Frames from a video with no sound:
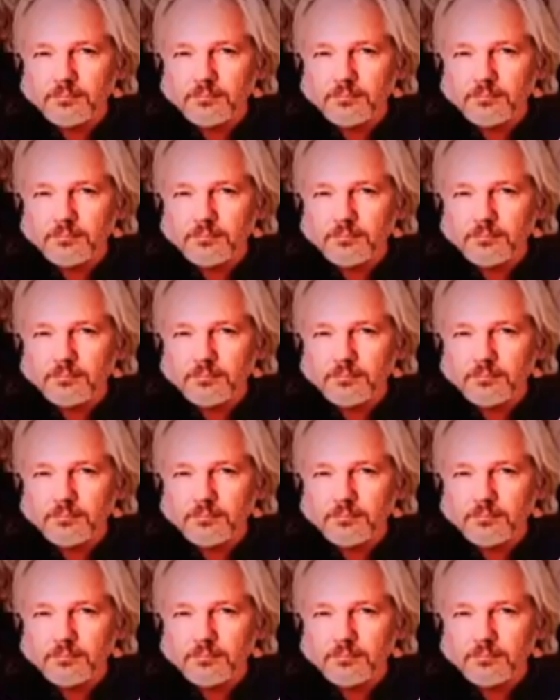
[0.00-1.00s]

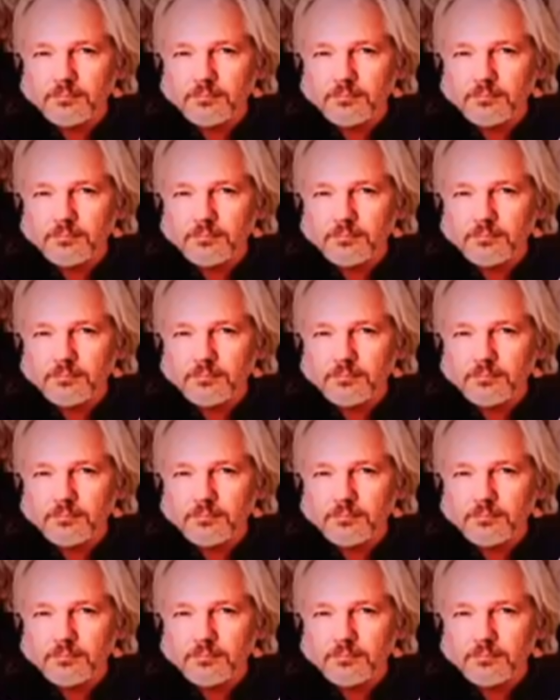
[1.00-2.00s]

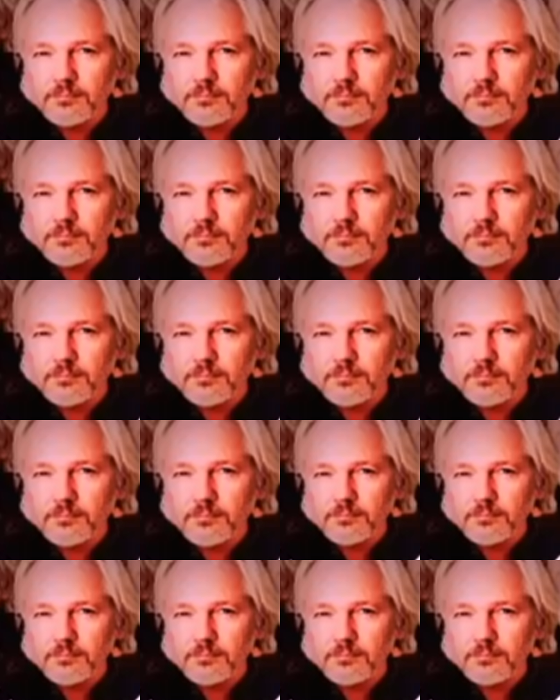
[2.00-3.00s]

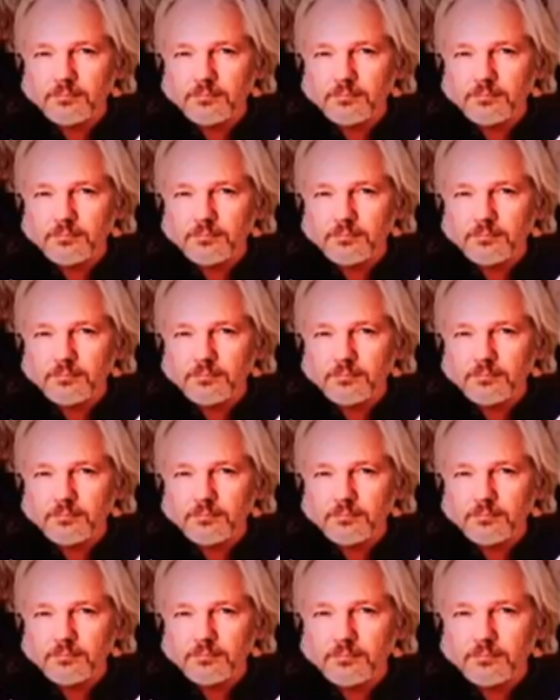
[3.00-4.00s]

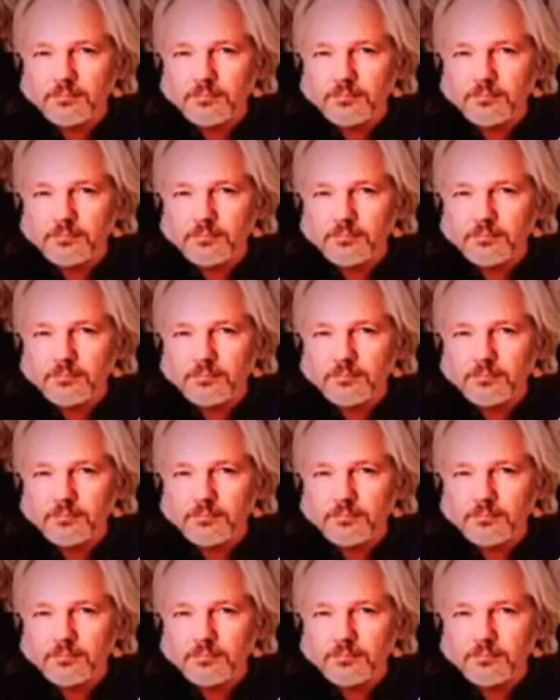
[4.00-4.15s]
(silent)